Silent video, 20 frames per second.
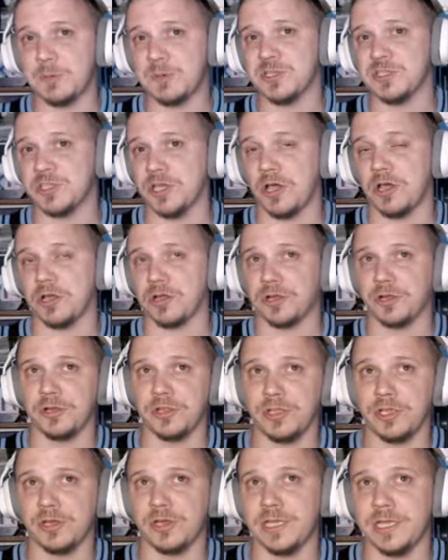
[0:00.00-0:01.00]
that we saw
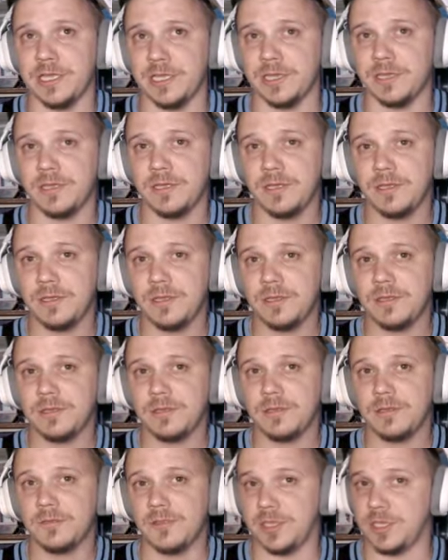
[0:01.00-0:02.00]
earlier in
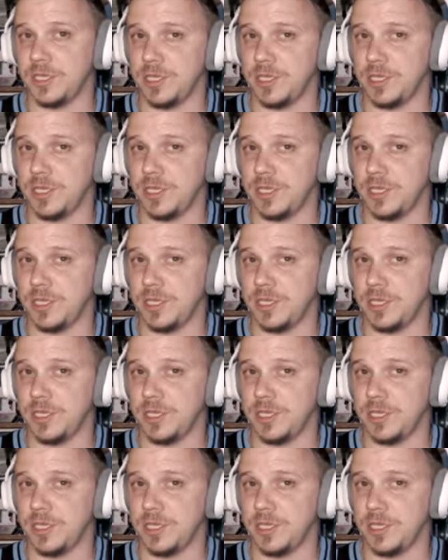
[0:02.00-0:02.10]
the